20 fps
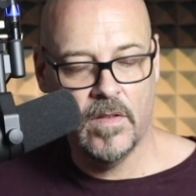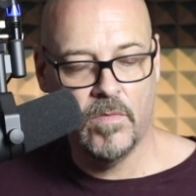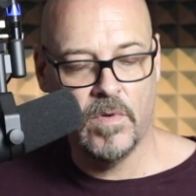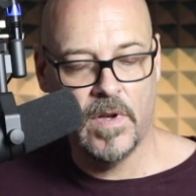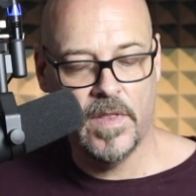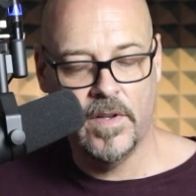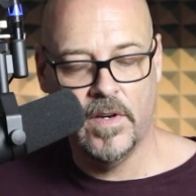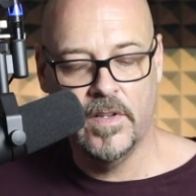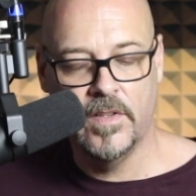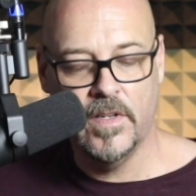
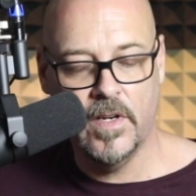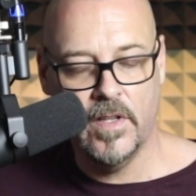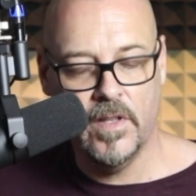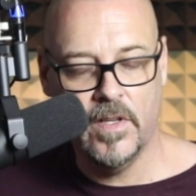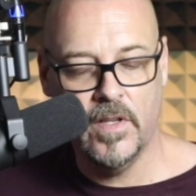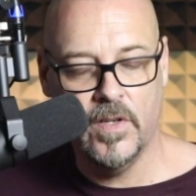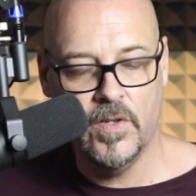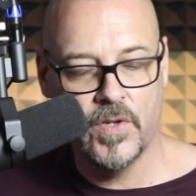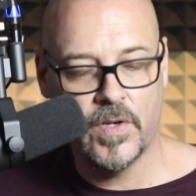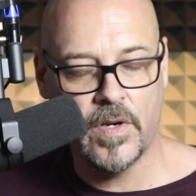one that I did in
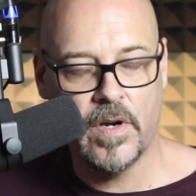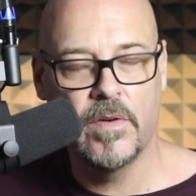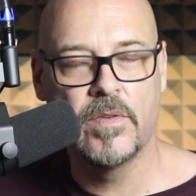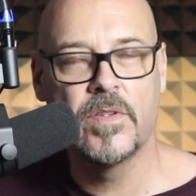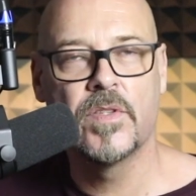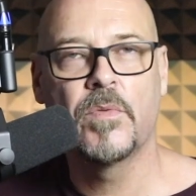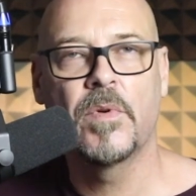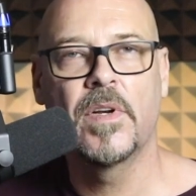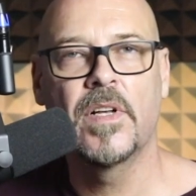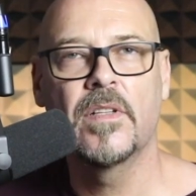the intro
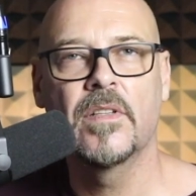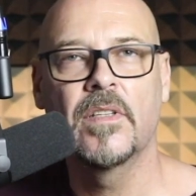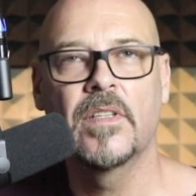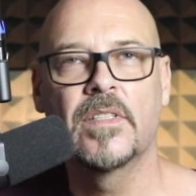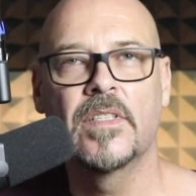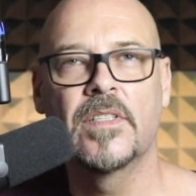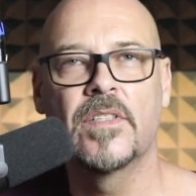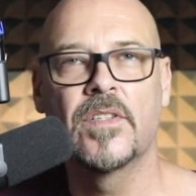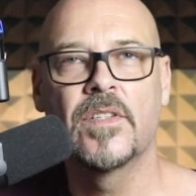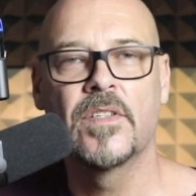as well,
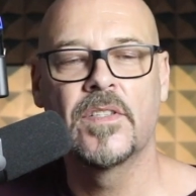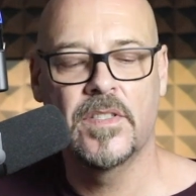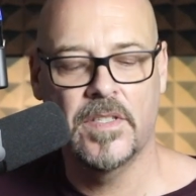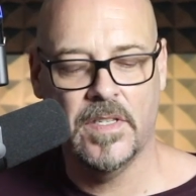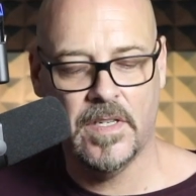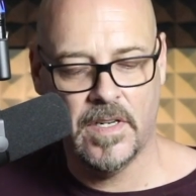which is,